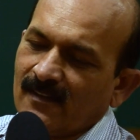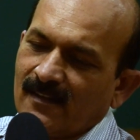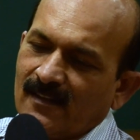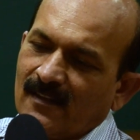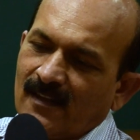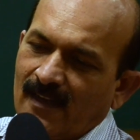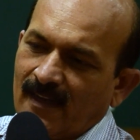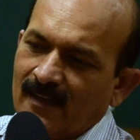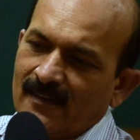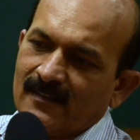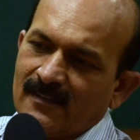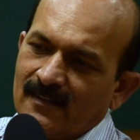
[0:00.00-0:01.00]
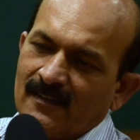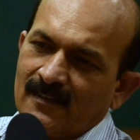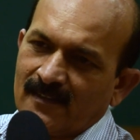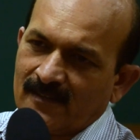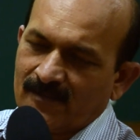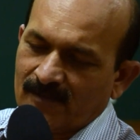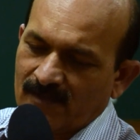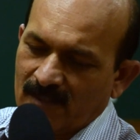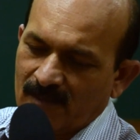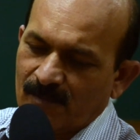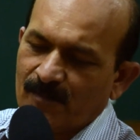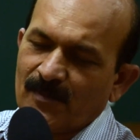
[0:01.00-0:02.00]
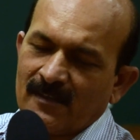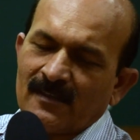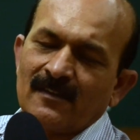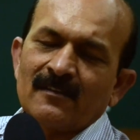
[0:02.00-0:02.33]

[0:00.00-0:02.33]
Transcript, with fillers: Uh, and uh, if we